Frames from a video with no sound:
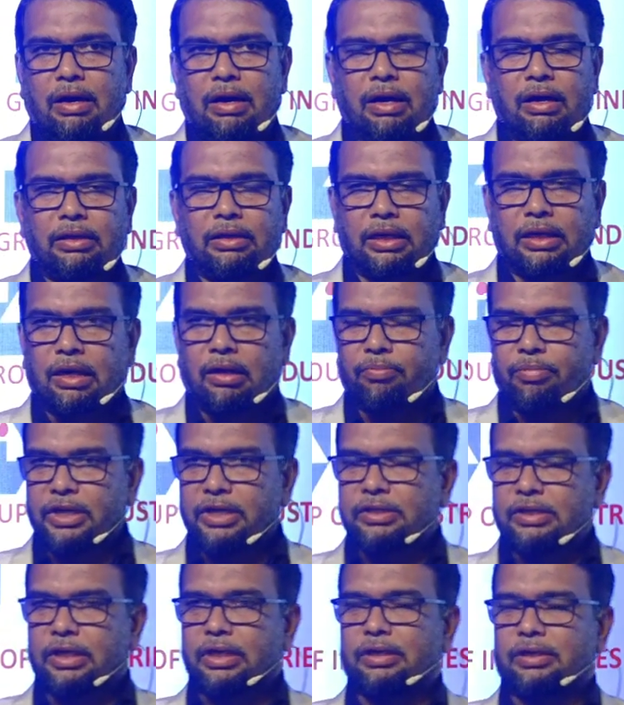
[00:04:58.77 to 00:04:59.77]
in the
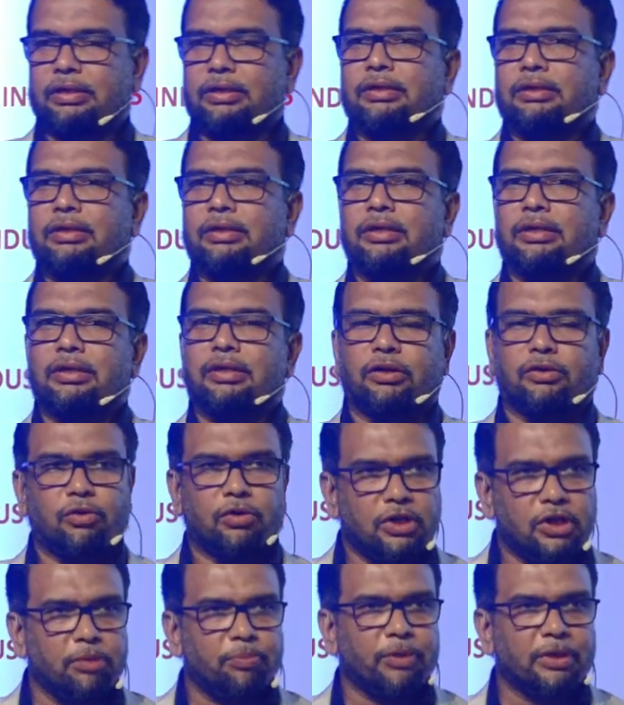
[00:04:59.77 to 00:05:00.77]
compressor, the
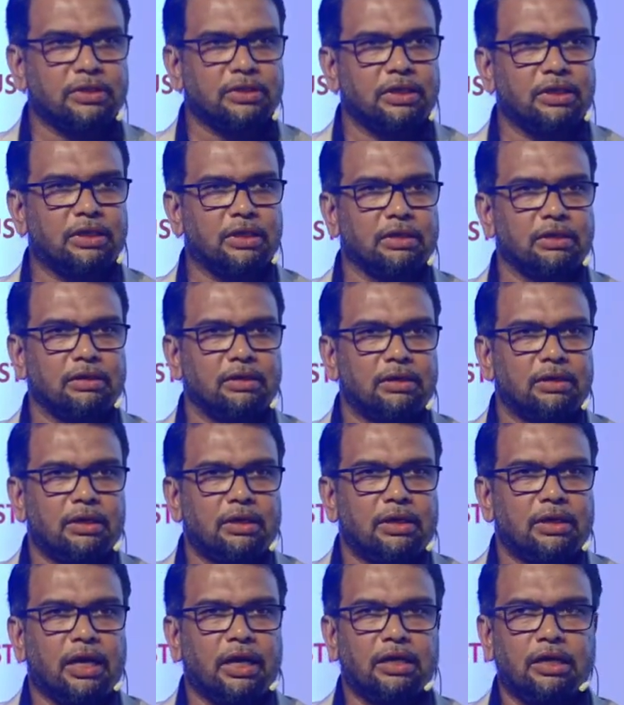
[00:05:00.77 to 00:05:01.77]
20%,
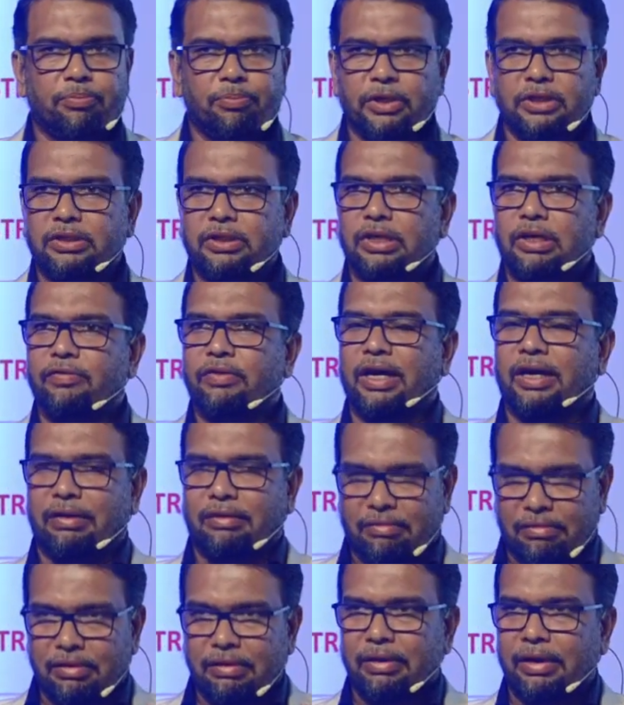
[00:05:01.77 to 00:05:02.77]
80% of the
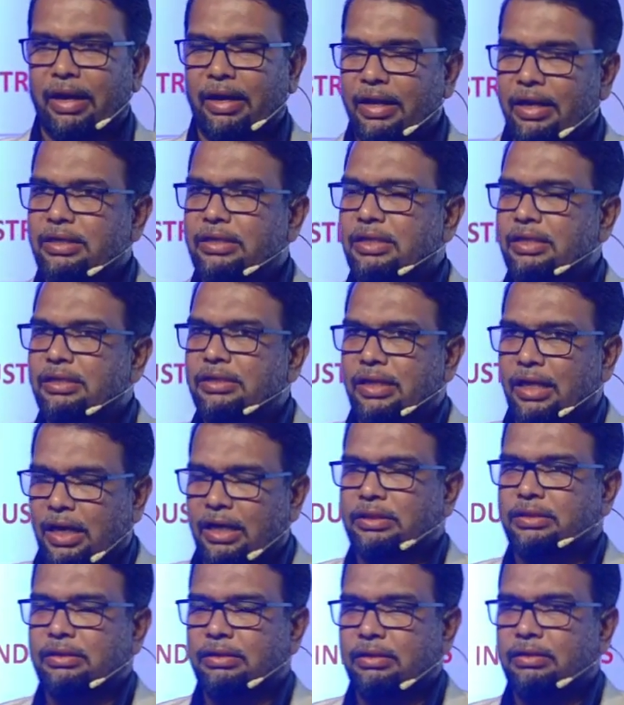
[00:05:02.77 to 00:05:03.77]
energy is lost